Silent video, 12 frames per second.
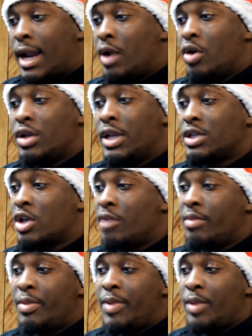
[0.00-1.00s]
And I know
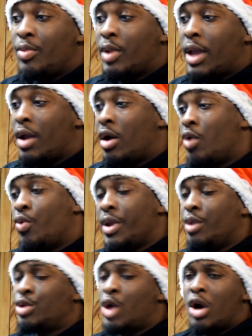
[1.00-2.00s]
there's gonna be people like,
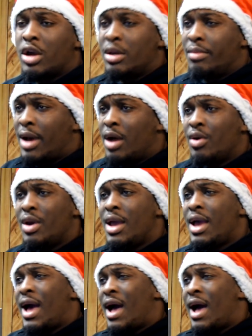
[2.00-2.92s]
oh, what are you talking about?